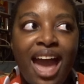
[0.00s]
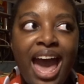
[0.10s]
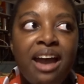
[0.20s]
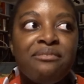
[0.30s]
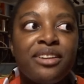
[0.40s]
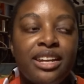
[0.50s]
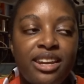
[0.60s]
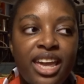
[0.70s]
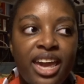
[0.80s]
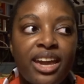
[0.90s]
have
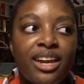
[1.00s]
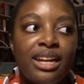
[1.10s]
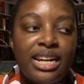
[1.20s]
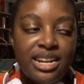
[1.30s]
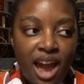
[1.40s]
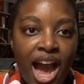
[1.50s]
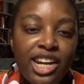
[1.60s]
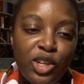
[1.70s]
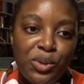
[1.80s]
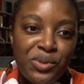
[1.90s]
Nick
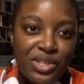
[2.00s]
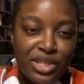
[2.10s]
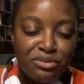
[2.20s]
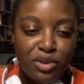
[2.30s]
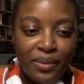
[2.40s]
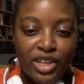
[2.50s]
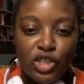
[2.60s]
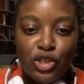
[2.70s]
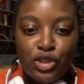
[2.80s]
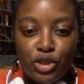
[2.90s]
not use this
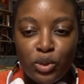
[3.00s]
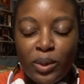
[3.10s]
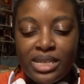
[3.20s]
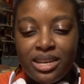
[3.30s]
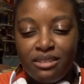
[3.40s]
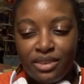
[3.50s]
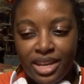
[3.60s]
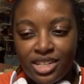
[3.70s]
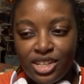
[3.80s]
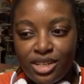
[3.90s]
information to his
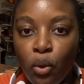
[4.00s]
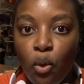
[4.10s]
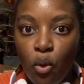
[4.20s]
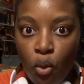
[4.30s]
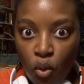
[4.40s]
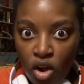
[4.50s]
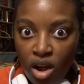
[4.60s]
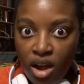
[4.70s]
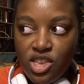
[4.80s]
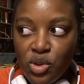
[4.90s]
advantage,
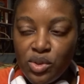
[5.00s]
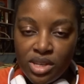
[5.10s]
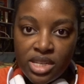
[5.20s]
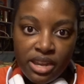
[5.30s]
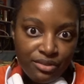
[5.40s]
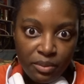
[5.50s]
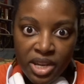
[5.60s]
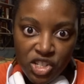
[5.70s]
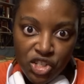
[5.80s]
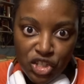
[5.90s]
or uses the
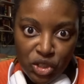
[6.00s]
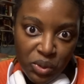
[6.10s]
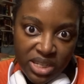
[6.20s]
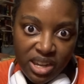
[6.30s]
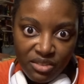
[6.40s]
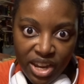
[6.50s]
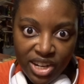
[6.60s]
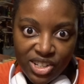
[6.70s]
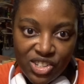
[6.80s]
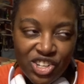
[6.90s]
information to his
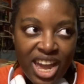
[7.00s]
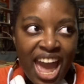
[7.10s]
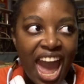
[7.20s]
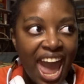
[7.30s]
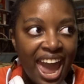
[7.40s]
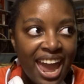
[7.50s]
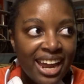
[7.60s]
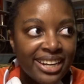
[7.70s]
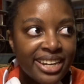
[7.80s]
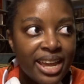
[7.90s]
advantage,
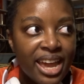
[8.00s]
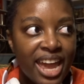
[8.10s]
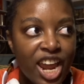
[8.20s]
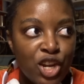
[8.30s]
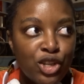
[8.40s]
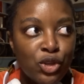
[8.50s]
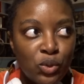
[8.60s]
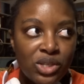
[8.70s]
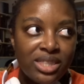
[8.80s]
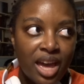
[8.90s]
and in
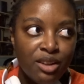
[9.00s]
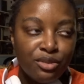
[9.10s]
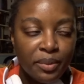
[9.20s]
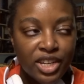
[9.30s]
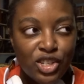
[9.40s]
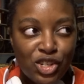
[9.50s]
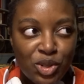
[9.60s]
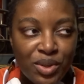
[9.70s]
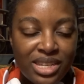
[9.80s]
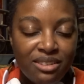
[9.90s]
using that information
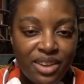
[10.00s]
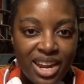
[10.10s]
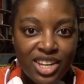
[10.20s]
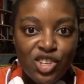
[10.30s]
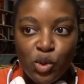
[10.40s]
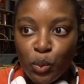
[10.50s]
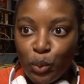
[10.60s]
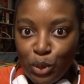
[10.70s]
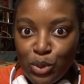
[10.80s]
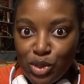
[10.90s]
to his advantage,
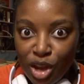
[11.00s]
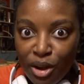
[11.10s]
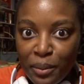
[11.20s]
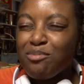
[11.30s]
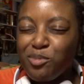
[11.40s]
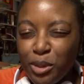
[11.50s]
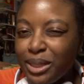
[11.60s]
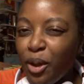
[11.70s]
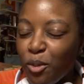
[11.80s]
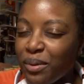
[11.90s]
woos her. I'm
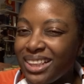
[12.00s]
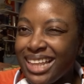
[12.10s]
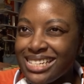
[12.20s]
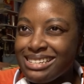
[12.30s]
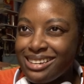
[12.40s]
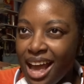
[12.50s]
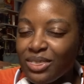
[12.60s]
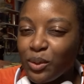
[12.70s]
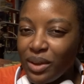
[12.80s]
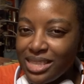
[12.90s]
really hoping that's
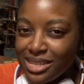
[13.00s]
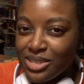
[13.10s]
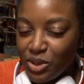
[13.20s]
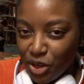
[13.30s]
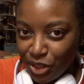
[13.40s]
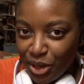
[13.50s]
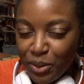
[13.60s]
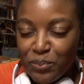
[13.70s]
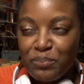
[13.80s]
not the way this is gonna go.